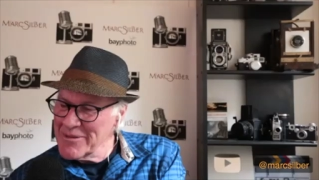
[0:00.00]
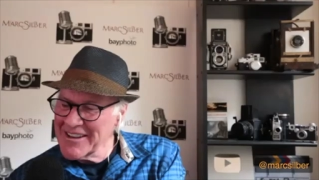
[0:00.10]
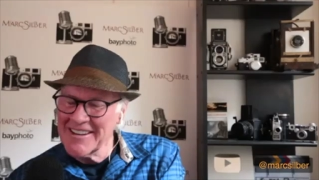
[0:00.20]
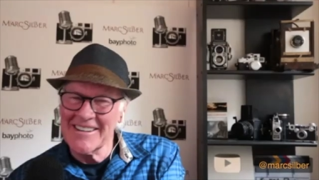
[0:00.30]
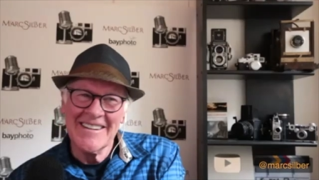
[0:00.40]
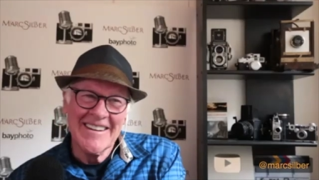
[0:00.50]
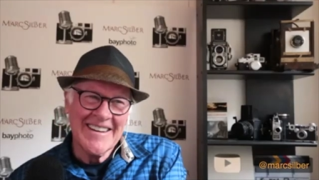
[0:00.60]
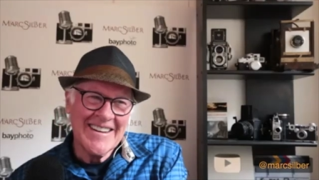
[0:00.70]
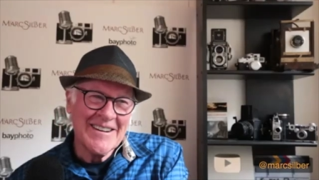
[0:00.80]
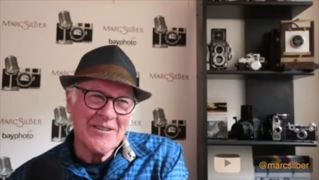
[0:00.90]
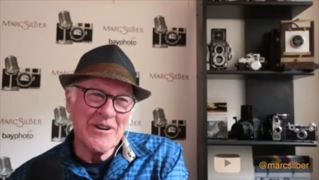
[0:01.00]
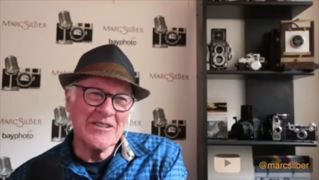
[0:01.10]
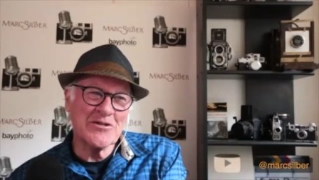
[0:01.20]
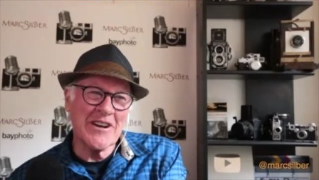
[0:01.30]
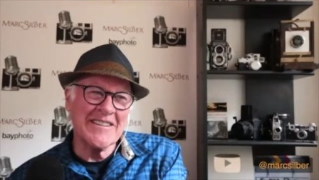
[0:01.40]
be good. We
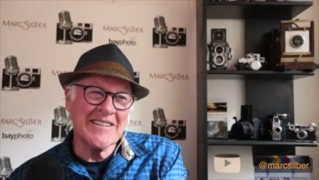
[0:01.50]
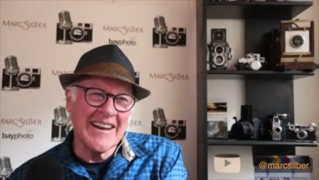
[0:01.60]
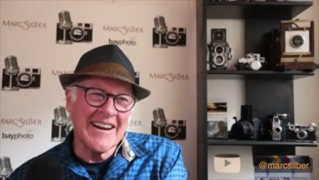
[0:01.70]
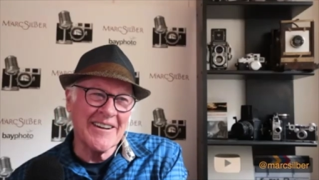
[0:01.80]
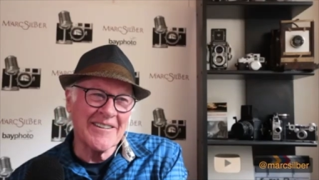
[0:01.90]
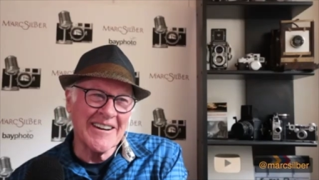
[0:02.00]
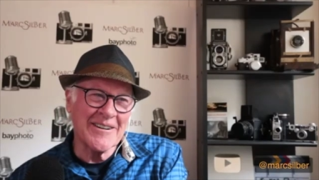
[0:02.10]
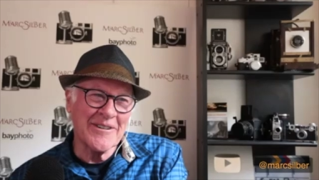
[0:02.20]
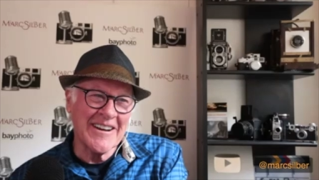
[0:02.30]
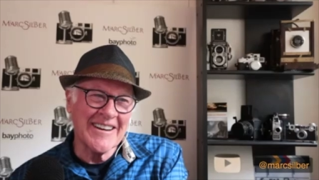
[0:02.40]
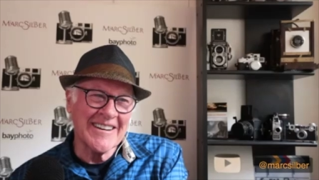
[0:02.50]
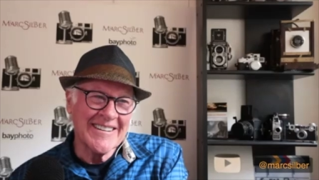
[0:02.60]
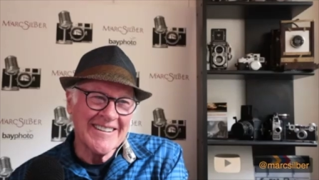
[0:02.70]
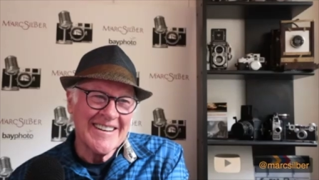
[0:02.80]
straightened that out right away.